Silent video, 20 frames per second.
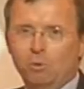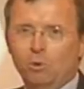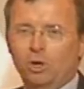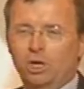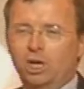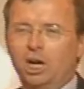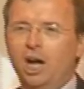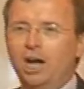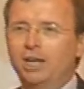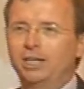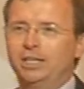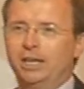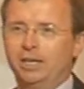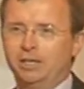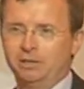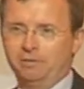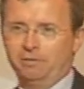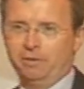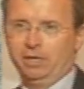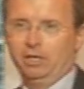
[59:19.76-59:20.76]
more
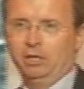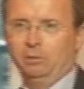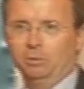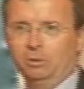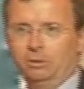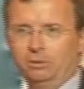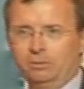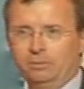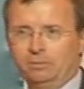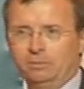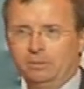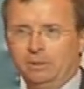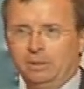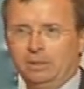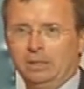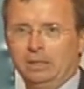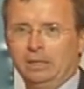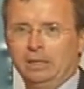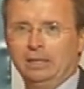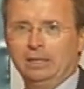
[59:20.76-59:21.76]
content available.
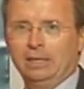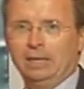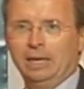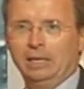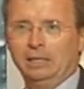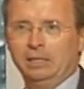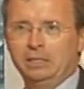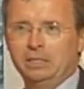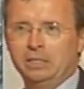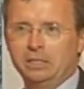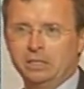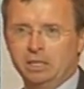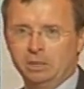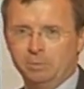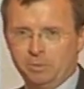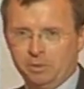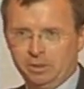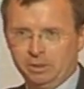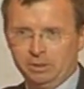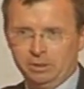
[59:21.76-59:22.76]
And this is
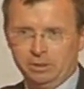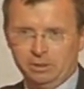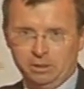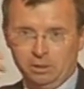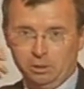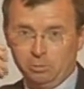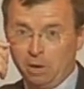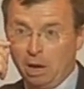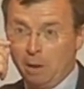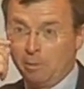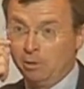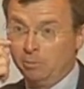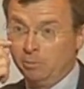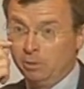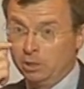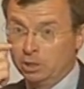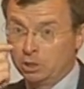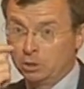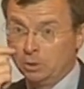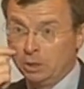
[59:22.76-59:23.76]
something that the Obama
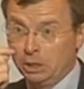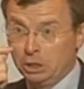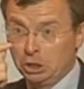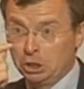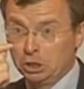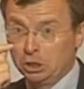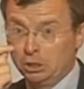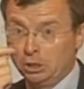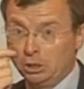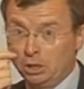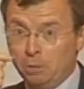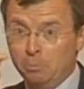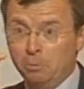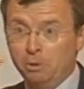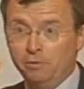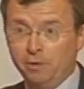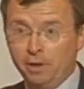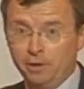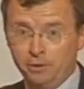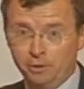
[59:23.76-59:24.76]
administration, a
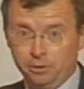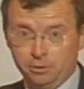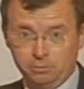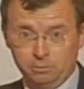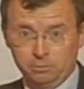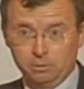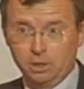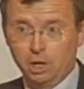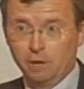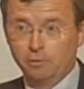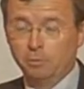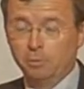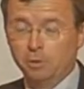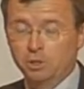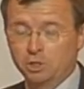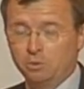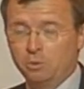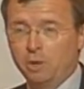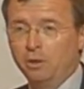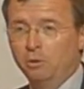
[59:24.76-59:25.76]
number of other
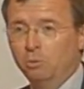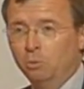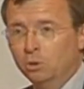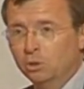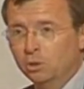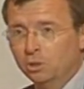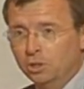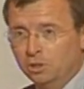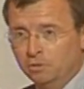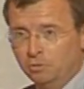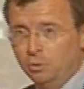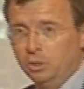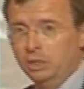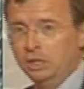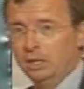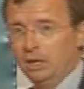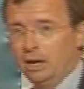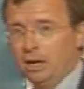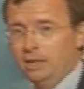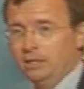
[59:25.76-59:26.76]
governments around the world have
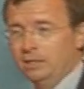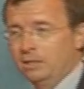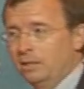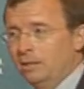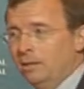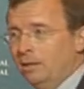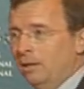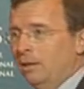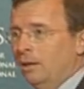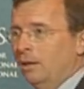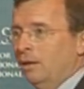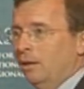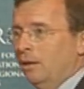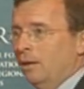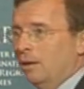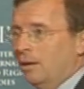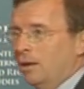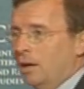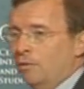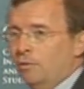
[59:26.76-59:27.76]
realized.
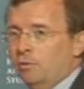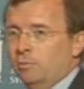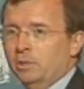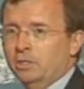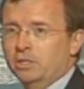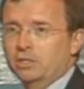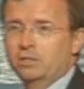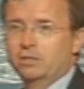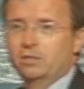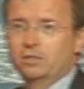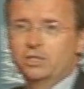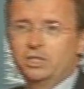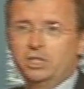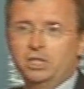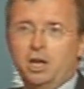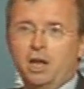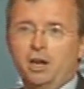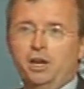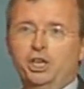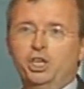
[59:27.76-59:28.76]
Governments
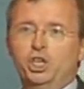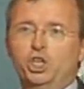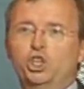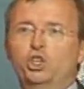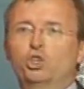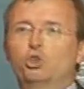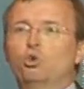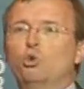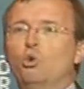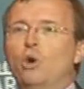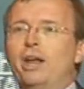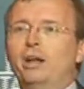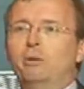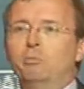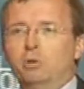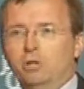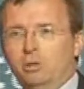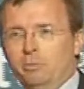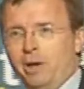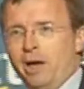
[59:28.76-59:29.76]
sit on an
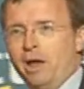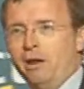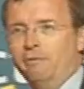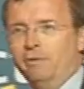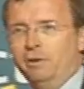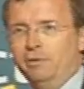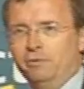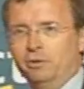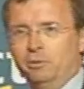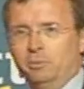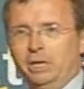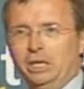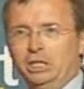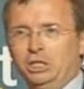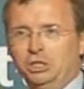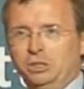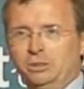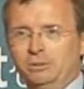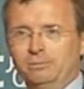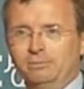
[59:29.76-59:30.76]
incredible amount of
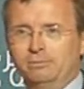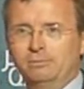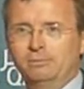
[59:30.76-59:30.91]
information,